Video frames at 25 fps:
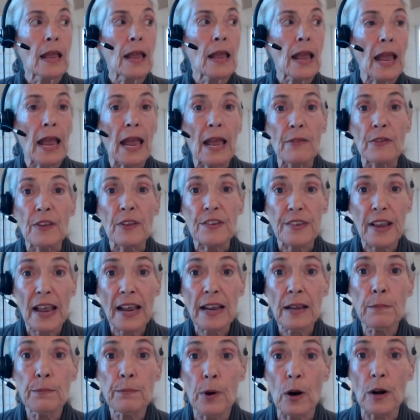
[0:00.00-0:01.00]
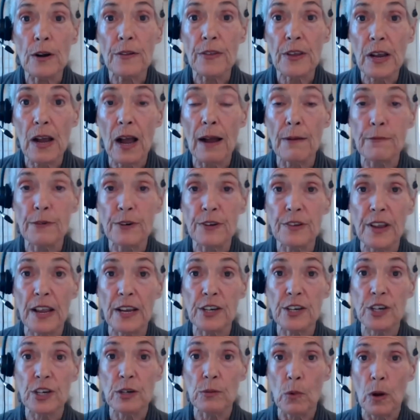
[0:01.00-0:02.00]
And the second part of the
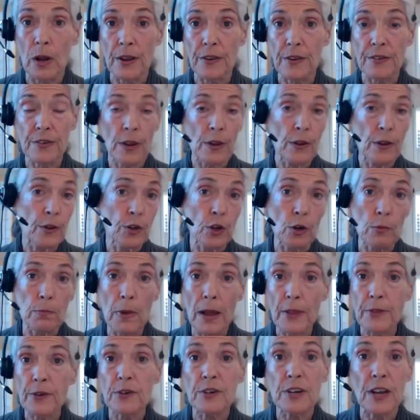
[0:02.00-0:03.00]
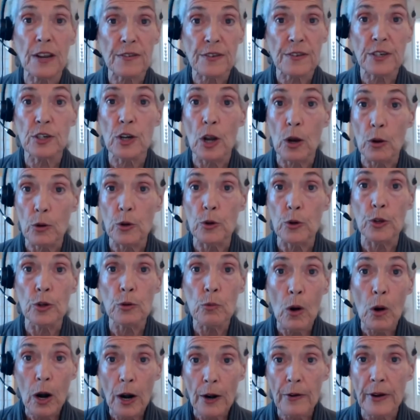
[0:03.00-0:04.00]
conversation was, your mother doesn't know who you
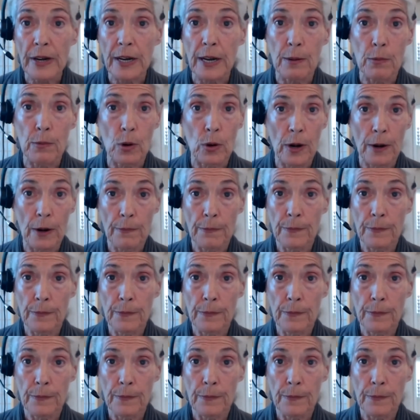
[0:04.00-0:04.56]
are anymore.